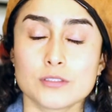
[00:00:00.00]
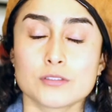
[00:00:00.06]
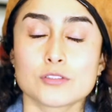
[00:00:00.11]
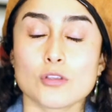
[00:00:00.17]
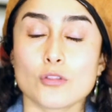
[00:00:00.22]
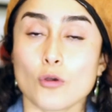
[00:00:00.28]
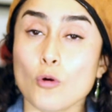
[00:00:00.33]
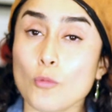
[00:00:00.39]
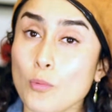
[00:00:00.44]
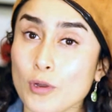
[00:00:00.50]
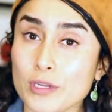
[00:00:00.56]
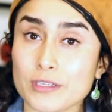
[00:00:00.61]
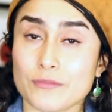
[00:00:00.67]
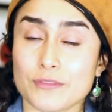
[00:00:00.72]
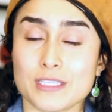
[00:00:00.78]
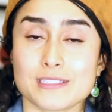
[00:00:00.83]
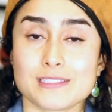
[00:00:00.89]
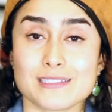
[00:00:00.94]
So the whole point
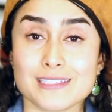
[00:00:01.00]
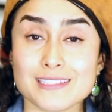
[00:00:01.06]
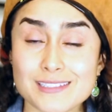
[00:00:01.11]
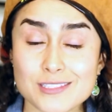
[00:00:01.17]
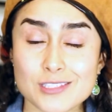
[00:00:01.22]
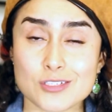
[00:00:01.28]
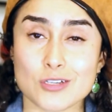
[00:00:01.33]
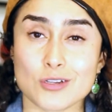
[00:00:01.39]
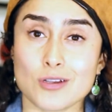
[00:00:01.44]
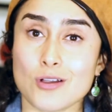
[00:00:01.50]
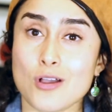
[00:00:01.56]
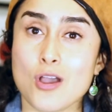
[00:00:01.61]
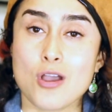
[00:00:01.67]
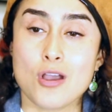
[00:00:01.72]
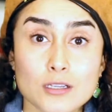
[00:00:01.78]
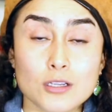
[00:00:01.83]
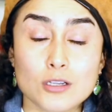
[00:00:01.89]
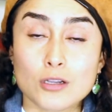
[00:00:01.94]
of this is to
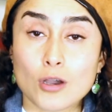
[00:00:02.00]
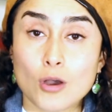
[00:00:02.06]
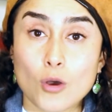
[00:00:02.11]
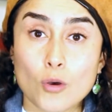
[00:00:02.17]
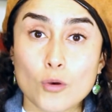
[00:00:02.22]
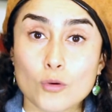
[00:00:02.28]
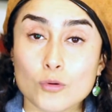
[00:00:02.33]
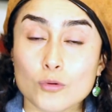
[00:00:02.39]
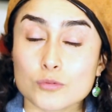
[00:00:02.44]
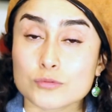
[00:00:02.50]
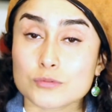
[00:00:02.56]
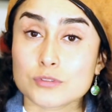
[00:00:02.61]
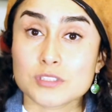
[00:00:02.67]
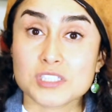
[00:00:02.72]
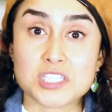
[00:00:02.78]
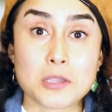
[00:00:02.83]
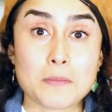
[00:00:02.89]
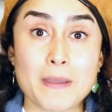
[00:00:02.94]
go
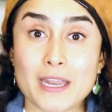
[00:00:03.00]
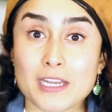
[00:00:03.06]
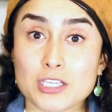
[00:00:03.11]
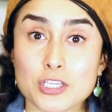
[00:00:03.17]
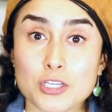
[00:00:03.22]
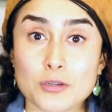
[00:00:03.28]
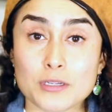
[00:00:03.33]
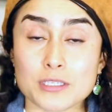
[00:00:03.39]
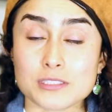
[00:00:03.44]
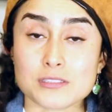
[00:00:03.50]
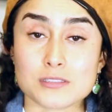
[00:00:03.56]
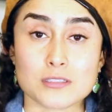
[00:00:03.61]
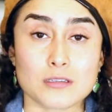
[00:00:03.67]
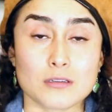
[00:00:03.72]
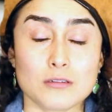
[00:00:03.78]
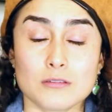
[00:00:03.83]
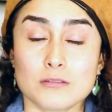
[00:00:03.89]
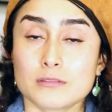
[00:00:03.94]
see a manicurist.
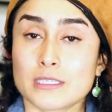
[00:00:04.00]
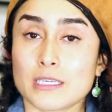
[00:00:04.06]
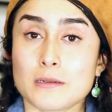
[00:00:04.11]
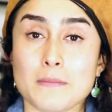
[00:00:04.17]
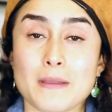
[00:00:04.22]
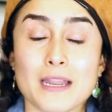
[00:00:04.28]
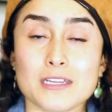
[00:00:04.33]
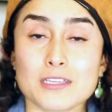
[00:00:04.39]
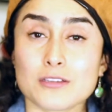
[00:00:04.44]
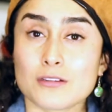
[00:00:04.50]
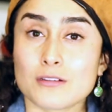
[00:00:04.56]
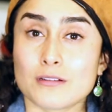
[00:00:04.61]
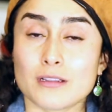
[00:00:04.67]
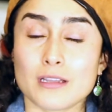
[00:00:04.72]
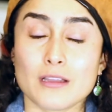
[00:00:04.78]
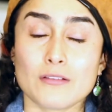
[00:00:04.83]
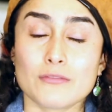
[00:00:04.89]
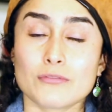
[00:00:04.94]
Go get a
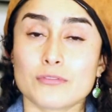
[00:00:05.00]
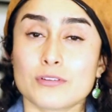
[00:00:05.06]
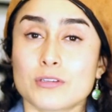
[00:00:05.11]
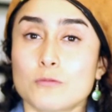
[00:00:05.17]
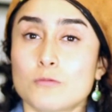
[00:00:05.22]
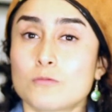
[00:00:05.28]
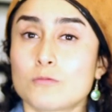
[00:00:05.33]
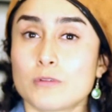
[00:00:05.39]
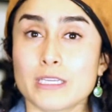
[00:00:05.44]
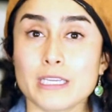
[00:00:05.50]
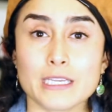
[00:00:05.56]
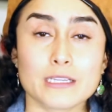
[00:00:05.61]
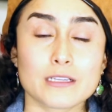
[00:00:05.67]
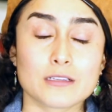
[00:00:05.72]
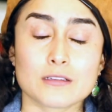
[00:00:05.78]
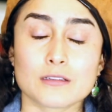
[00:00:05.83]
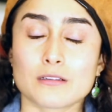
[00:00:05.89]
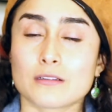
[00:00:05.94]
manicure every
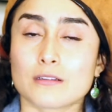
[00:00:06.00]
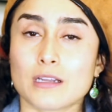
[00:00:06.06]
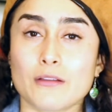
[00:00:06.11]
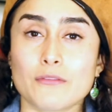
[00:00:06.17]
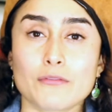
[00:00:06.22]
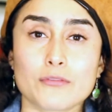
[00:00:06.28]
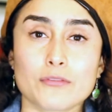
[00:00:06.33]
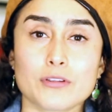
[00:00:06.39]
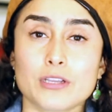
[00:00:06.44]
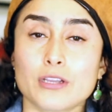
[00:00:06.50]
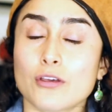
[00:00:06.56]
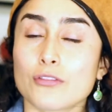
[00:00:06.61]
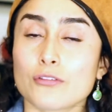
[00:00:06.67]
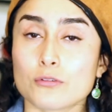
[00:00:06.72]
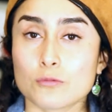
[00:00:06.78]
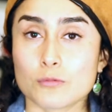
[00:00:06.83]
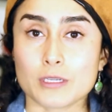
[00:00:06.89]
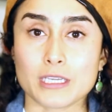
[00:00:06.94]
week or every
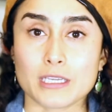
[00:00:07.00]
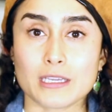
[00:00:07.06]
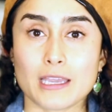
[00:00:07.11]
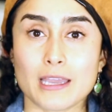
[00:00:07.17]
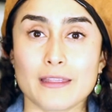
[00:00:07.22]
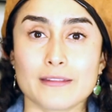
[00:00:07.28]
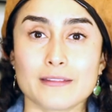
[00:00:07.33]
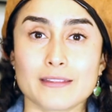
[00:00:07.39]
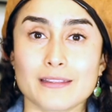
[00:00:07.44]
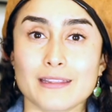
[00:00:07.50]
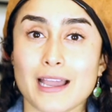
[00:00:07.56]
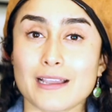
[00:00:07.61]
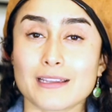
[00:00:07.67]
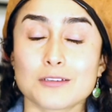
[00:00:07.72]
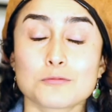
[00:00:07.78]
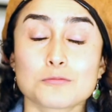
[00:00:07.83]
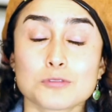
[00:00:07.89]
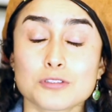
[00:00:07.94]
other week, and
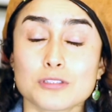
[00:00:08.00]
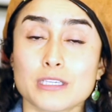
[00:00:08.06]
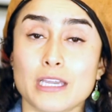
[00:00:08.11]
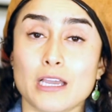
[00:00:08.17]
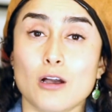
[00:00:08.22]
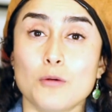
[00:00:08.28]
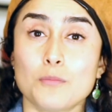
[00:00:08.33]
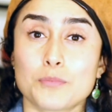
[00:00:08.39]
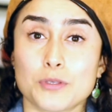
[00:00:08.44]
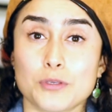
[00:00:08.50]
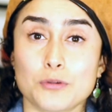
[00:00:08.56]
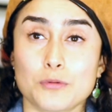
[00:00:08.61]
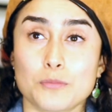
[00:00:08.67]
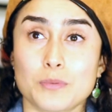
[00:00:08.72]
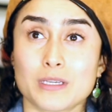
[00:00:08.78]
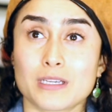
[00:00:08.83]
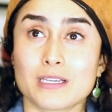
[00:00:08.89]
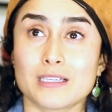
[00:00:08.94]
that can really help you,
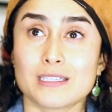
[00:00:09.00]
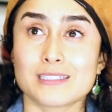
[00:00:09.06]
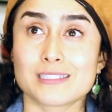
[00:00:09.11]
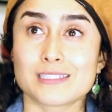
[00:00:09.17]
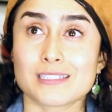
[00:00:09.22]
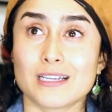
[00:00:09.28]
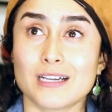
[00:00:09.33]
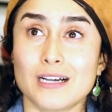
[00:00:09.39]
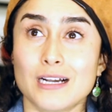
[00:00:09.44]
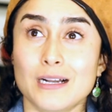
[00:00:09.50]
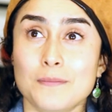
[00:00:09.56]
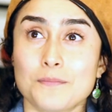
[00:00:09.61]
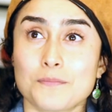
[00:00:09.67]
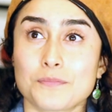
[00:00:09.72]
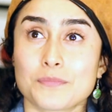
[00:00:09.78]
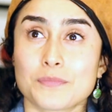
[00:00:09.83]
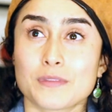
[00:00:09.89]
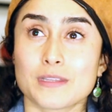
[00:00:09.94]
because
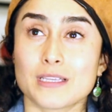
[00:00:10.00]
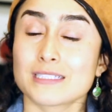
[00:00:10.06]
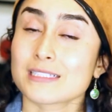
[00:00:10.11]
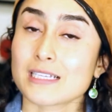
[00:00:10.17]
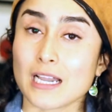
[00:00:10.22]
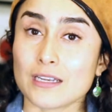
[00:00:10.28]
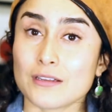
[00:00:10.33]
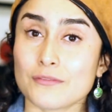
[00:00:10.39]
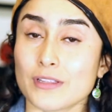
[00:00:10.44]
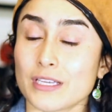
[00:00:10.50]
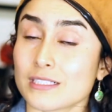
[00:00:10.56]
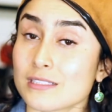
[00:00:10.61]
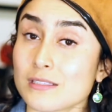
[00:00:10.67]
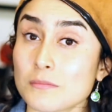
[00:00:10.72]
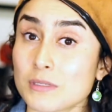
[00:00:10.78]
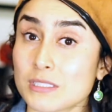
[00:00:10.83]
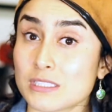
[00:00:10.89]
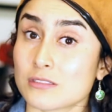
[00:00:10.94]
it's kind of like
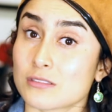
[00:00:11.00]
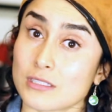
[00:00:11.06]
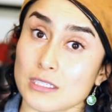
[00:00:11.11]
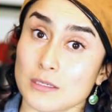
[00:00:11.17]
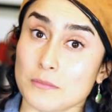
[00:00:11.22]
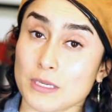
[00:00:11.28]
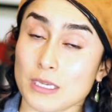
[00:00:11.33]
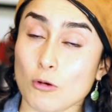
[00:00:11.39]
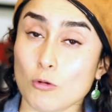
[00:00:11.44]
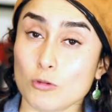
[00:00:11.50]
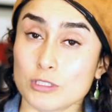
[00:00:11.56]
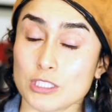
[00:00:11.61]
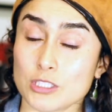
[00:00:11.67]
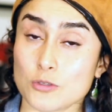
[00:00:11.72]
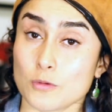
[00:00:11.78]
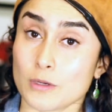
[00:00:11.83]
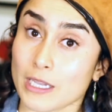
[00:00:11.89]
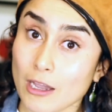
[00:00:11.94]
somebody's gonna be
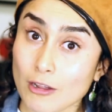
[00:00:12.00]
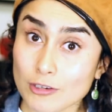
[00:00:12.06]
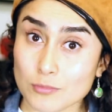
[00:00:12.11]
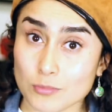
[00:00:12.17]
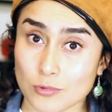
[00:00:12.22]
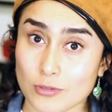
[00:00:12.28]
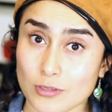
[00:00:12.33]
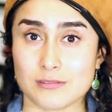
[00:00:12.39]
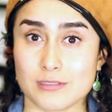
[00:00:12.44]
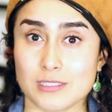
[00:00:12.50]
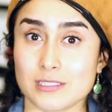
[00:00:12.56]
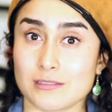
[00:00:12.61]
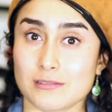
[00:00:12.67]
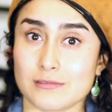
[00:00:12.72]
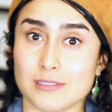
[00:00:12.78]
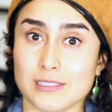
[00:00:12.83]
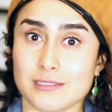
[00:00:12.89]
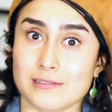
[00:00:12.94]
holding you accountable.
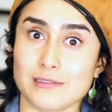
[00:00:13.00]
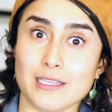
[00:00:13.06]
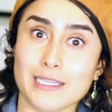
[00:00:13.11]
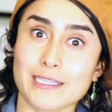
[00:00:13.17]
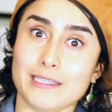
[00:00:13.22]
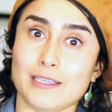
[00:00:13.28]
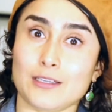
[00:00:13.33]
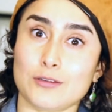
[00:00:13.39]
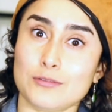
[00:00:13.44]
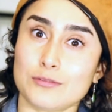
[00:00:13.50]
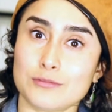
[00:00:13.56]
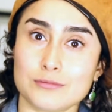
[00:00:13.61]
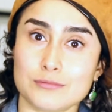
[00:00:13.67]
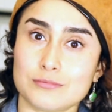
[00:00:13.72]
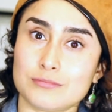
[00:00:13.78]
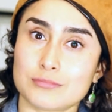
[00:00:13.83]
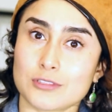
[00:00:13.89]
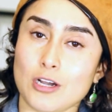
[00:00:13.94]
This lady
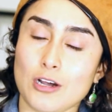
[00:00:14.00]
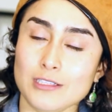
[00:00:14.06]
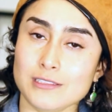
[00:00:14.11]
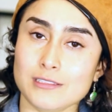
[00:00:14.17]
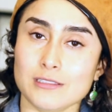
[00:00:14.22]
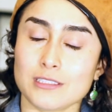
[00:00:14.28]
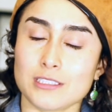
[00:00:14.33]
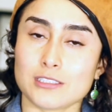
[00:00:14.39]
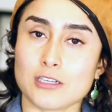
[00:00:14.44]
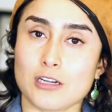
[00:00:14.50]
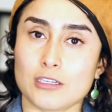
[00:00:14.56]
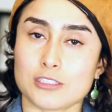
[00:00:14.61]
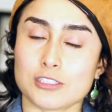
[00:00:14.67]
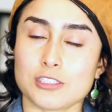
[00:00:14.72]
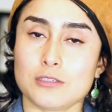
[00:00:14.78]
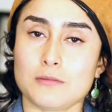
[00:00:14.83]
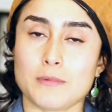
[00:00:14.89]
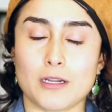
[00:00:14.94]
who constantly
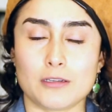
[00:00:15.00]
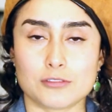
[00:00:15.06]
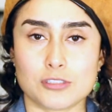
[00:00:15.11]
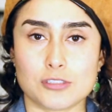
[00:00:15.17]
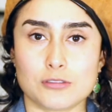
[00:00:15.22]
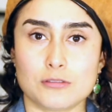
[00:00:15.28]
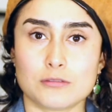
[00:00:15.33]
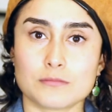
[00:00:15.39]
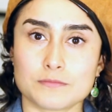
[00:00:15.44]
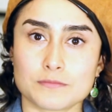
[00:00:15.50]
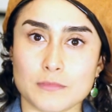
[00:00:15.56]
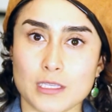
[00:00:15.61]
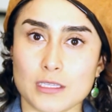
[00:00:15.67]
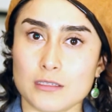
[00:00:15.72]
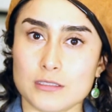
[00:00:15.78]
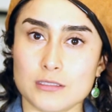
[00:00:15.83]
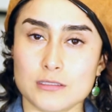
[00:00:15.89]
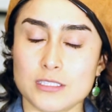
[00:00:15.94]
talks shit about you
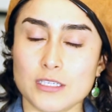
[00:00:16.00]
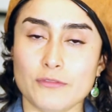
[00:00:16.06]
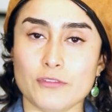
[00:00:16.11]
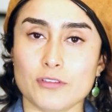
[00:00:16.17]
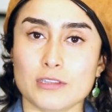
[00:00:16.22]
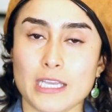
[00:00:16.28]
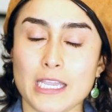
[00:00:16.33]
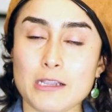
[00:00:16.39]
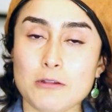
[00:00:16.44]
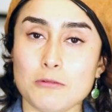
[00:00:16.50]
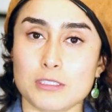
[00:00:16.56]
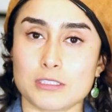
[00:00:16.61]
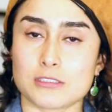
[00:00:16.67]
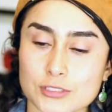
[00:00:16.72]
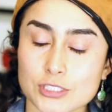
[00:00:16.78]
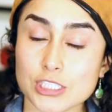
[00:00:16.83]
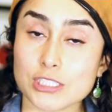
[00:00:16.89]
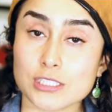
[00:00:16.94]
in a different
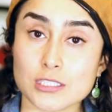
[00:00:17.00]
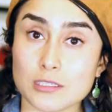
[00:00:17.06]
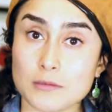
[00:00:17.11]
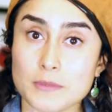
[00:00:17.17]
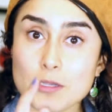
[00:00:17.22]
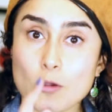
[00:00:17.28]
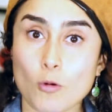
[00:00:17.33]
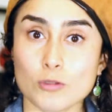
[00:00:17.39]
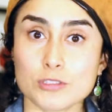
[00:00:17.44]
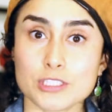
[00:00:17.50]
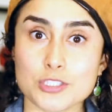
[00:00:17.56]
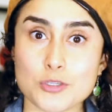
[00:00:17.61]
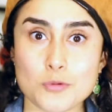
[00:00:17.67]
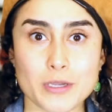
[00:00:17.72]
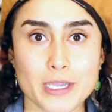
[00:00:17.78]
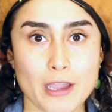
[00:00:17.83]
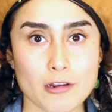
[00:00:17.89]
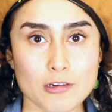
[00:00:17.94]
language, she's gonna be holding
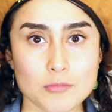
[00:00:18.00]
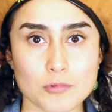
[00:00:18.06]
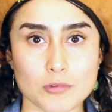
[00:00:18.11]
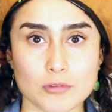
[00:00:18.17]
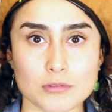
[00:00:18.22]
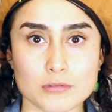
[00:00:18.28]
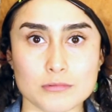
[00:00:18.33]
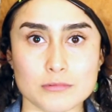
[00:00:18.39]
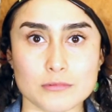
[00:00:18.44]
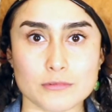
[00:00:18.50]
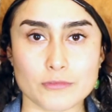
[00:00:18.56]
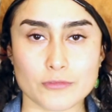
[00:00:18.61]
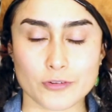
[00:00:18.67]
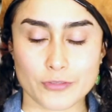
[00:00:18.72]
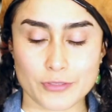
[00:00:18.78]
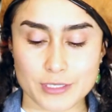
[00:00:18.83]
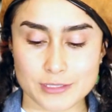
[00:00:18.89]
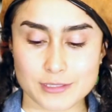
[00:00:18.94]
you accountable
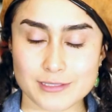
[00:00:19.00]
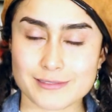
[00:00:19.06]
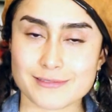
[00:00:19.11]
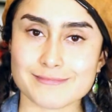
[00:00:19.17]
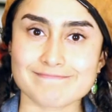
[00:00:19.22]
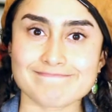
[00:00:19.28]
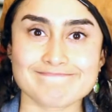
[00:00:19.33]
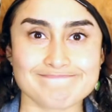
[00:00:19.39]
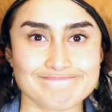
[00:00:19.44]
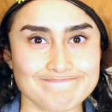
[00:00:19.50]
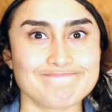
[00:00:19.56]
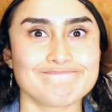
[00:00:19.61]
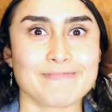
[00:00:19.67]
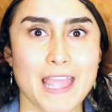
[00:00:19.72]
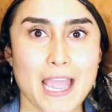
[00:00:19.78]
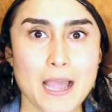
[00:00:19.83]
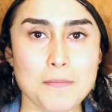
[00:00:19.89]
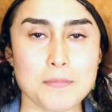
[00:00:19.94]
for this
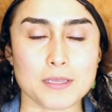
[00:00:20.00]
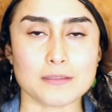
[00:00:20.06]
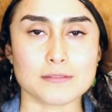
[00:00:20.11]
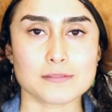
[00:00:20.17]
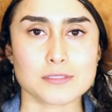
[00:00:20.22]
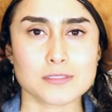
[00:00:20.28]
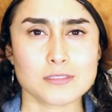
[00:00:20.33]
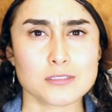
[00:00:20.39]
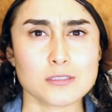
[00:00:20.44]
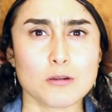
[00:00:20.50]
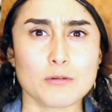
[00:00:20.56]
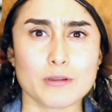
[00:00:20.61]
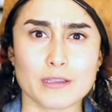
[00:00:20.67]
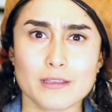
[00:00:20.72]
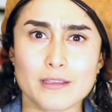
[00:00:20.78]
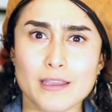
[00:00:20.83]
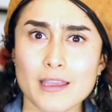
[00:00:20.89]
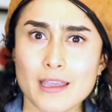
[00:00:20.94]
habit.
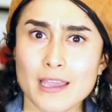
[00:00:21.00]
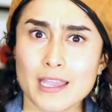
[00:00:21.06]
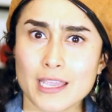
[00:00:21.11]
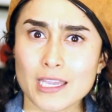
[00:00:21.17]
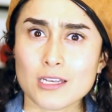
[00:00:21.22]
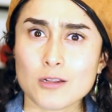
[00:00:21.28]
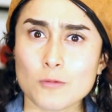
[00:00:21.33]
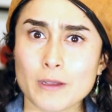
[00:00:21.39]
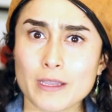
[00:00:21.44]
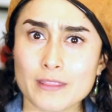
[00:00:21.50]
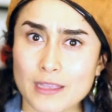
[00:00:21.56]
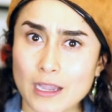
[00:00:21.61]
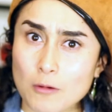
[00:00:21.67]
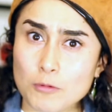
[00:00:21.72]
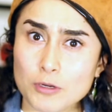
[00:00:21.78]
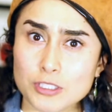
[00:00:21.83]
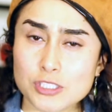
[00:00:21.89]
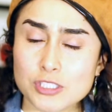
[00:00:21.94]
So in a way
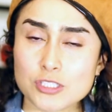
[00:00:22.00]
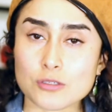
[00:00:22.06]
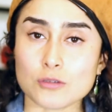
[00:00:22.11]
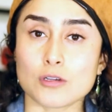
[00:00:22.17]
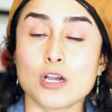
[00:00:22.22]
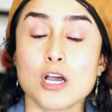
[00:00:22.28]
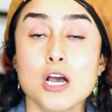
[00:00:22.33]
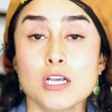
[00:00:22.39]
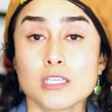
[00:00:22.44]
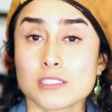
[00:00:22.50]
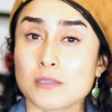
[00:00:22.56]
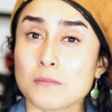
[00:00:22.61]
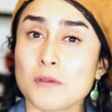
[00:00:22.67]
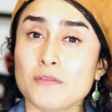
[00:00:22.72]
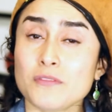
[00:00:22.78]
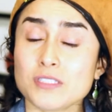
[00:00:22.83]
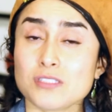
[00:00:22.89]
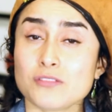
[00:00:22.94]
that works too.
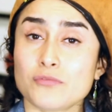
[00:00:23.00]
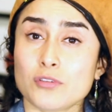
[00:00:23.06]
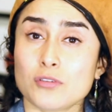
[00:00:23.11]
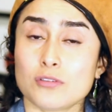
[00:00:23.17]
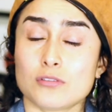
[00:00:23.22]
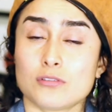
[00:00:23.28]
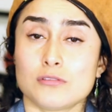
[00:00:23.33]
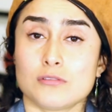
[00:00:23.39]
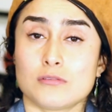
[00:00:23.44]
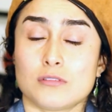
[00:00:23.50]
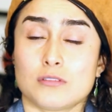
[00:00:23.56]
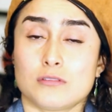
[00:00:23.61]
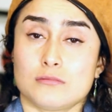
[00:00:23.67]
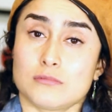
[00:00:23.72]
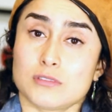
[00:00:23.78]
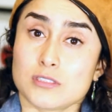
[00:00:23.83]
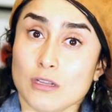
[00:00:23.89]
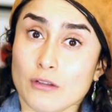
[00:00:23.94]
Some of us feel a
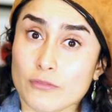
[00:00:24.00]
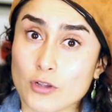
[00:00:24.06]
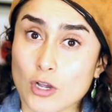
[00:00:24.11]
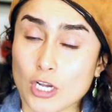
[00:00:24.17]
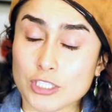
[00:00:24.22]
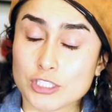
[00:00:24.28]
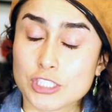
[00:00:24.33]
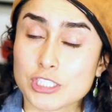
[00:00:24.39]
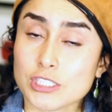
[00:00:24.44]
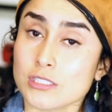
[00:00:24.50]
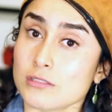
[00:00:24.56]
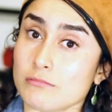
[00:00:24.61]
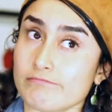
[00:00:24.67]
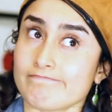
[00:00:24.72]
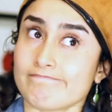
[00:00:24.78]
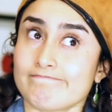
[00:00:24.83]
little self-conscious